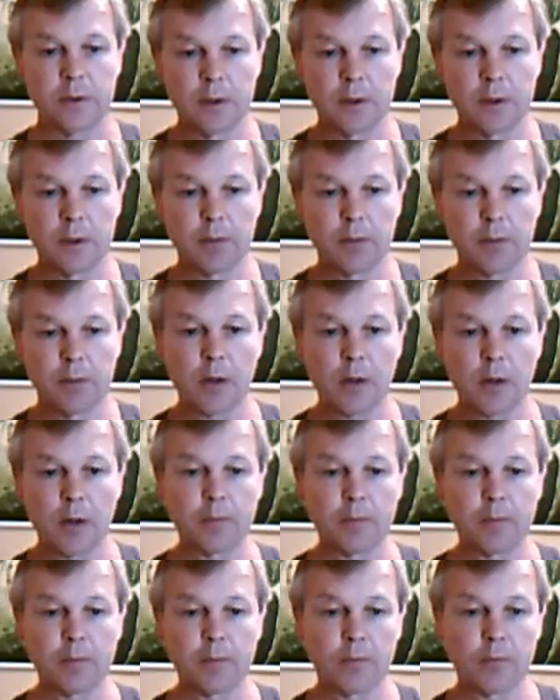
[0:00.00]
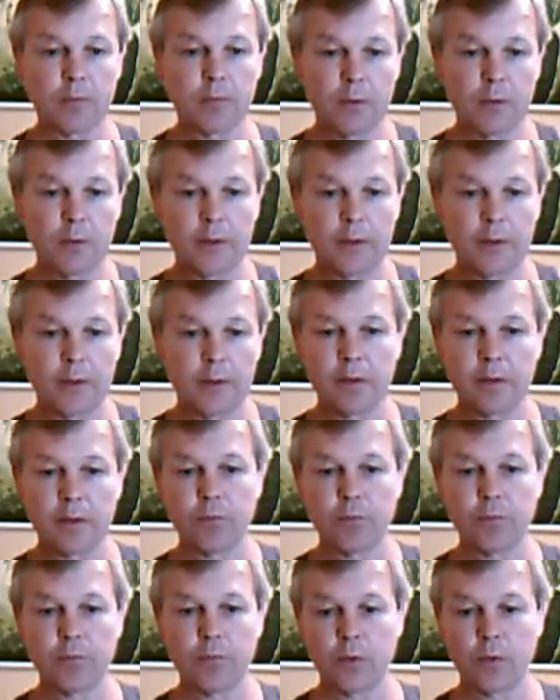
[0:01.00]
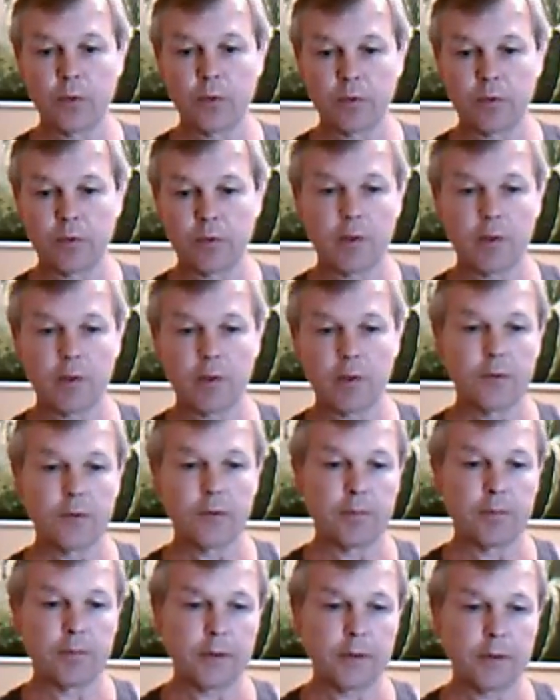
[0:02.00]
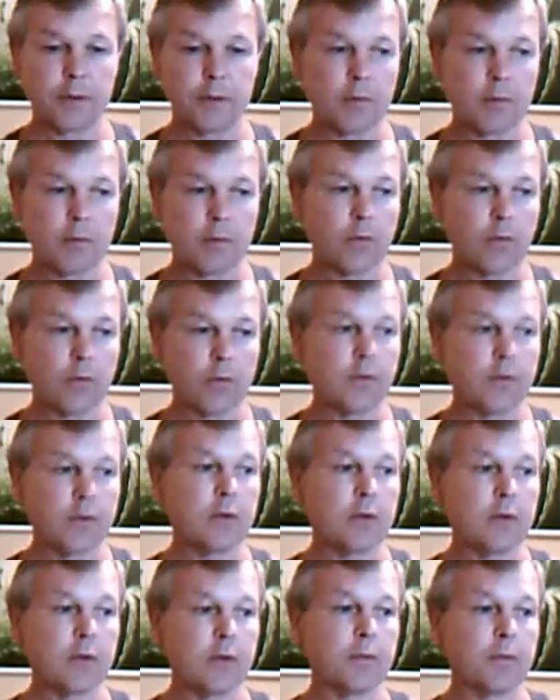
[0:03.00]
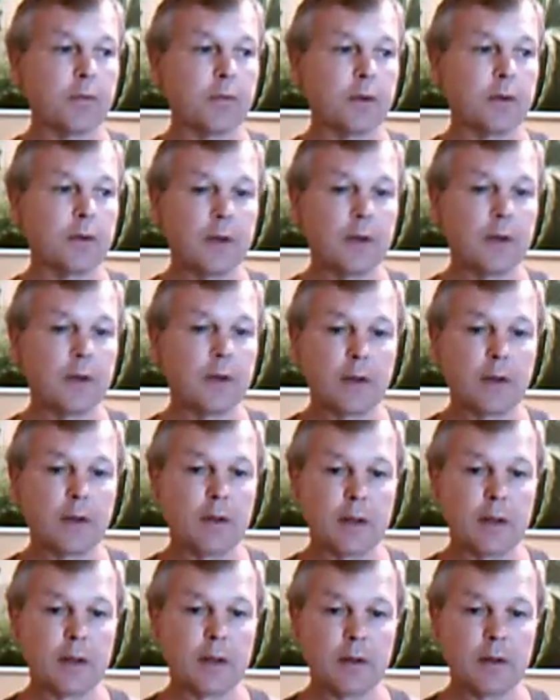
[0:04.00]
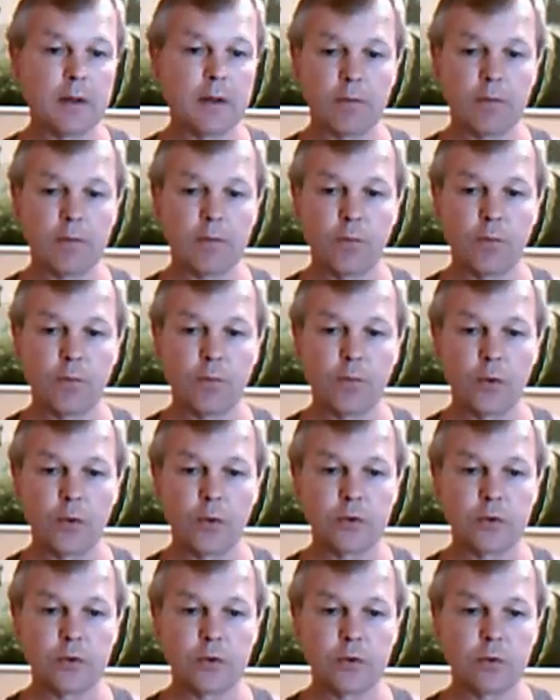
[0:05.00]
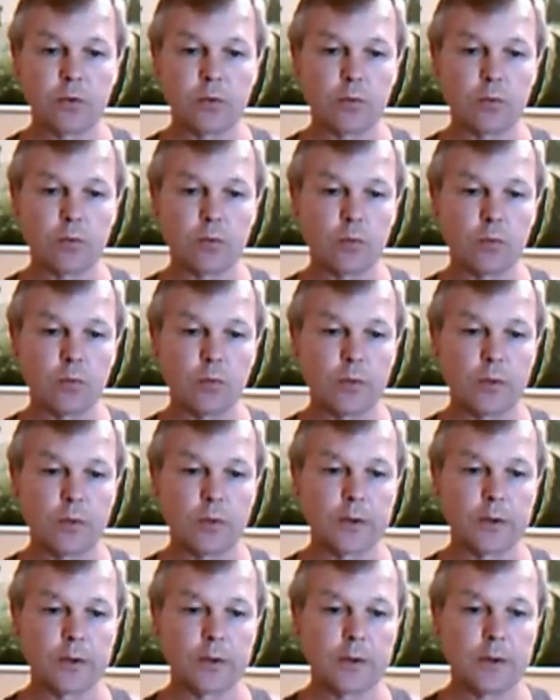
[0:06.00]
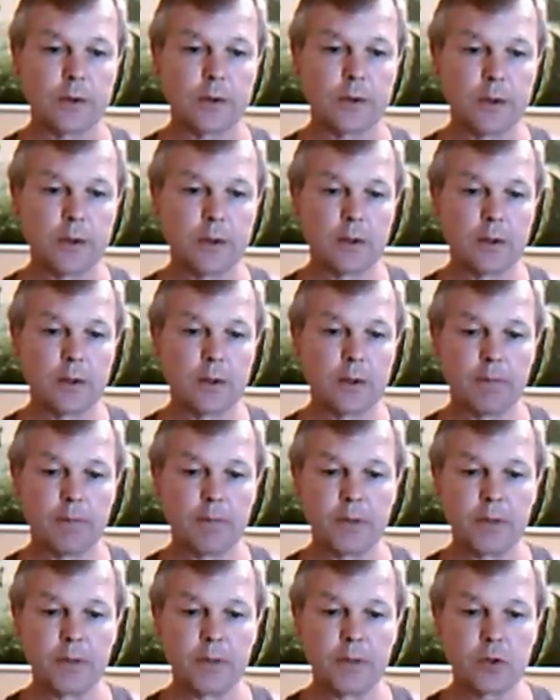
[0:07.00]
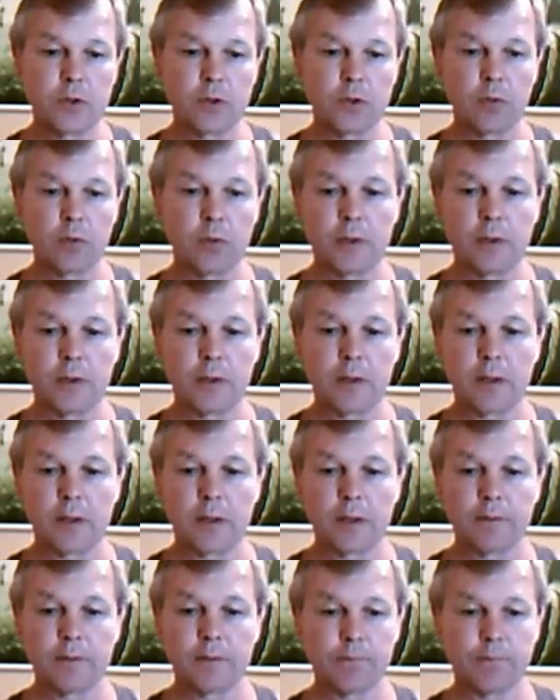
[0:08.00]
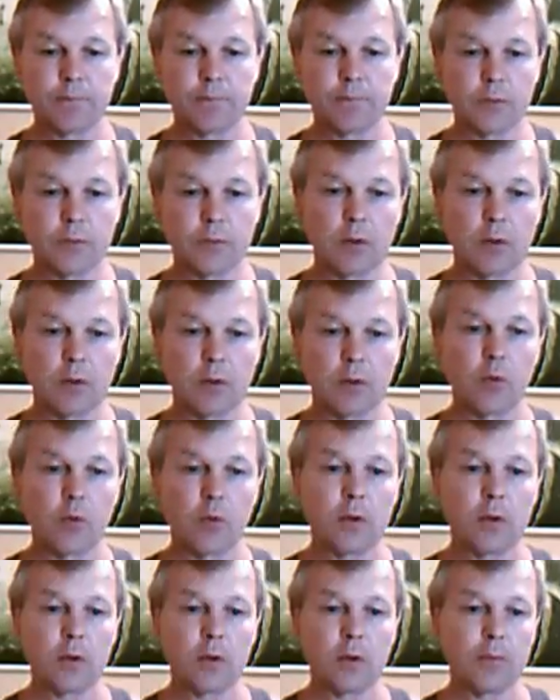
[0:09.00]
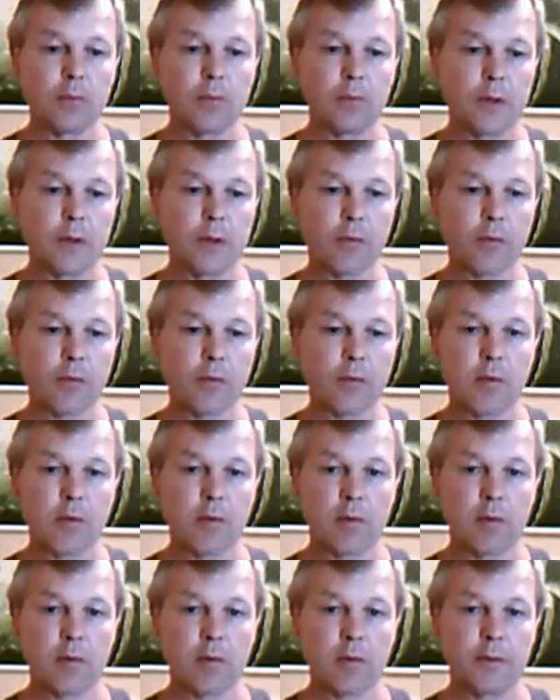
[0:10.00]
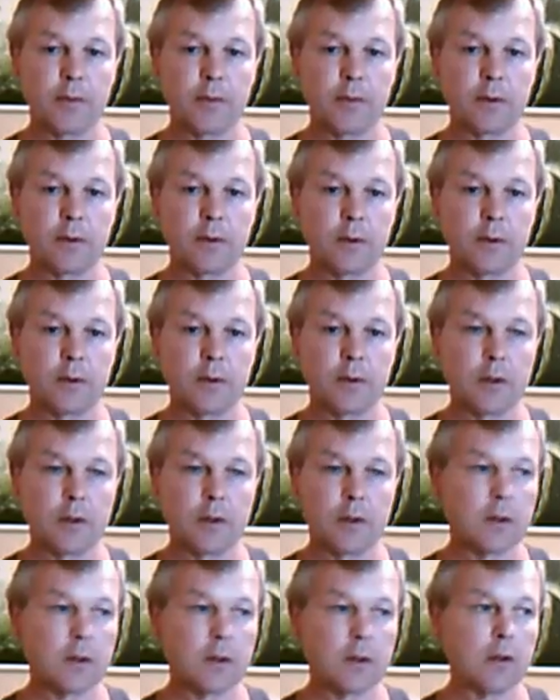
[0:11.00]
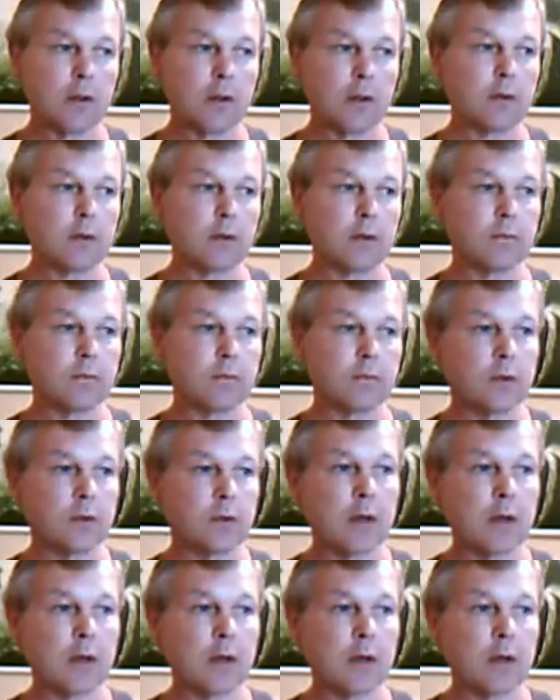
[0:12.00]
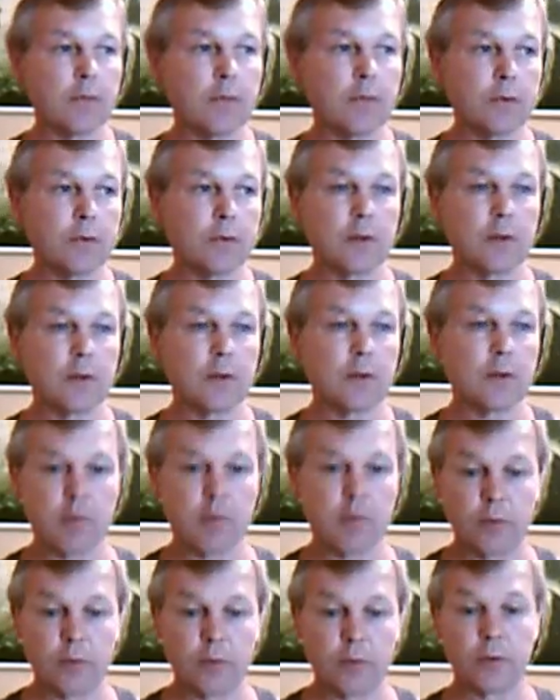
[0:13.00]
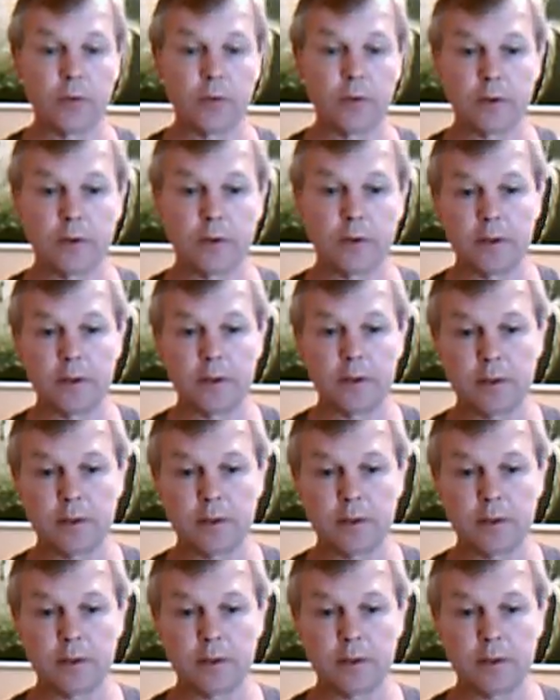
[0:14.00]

problems. They can afford 700 bases overseas, but they can't afford to really make sure we got a workable health system, and a lot of other things that we really need.